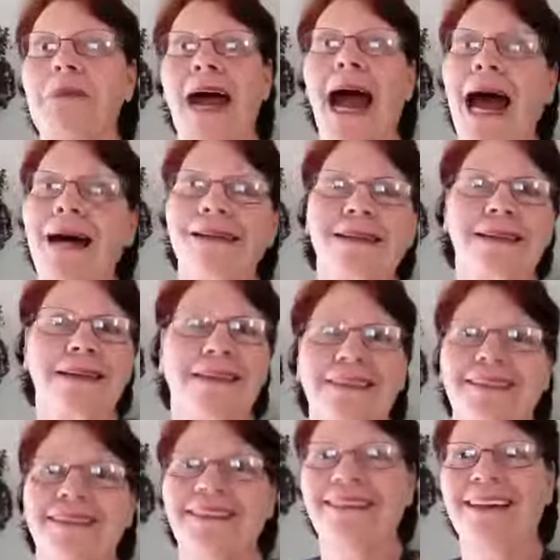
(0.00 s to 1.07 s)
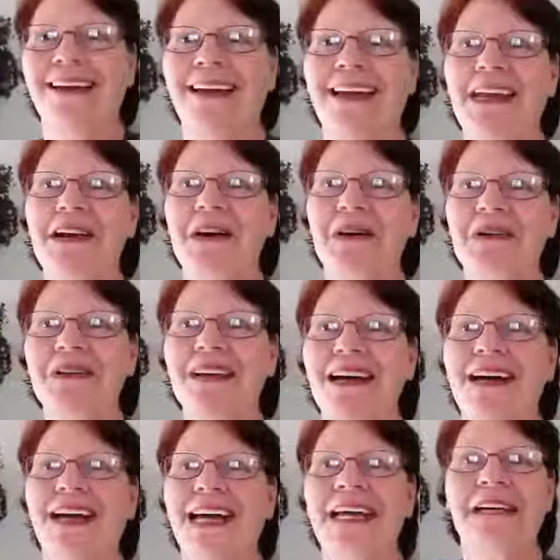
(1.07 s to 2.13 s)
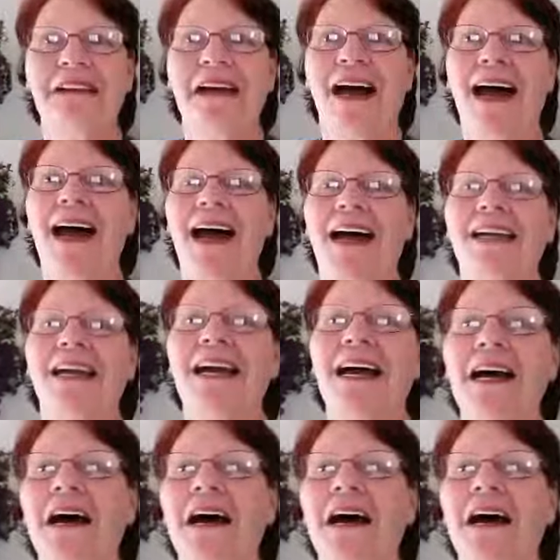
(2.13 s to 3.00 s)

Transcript: bask, you know, in God.